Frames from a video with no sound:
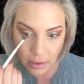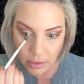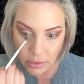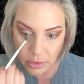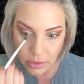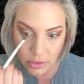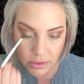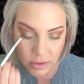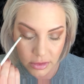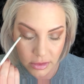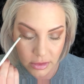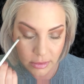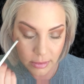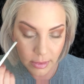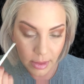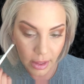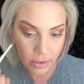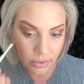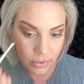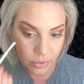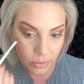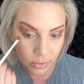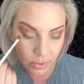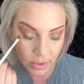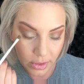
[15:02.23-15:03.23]
just
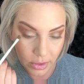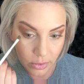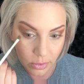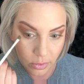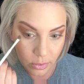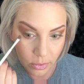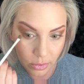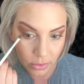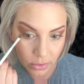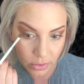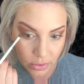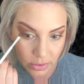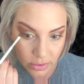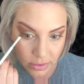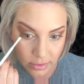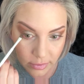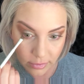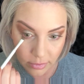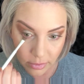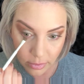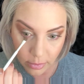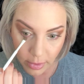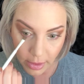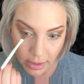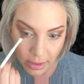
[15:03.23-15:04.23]
about 3/4 of
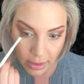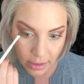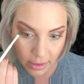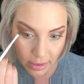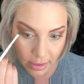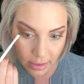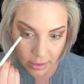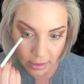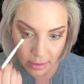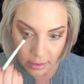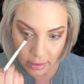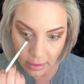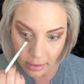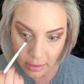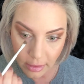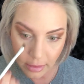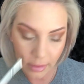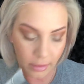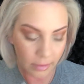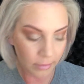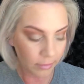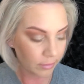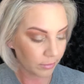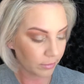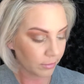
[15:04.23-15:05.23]
the way in,
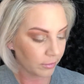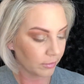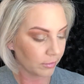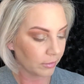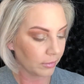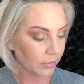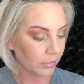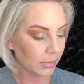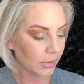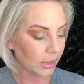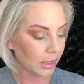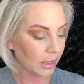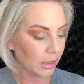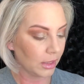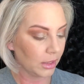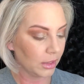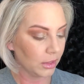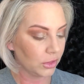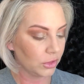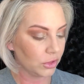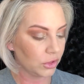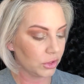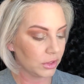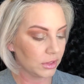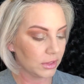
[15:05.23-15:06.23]

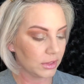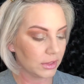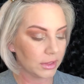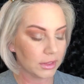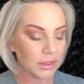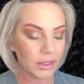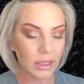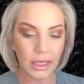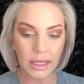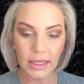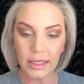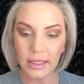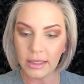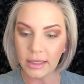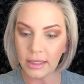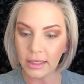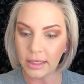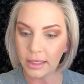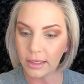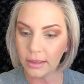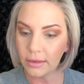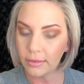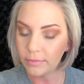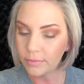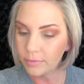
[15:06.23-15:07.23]
just
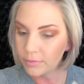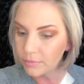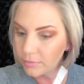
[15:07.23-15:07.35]
lightly.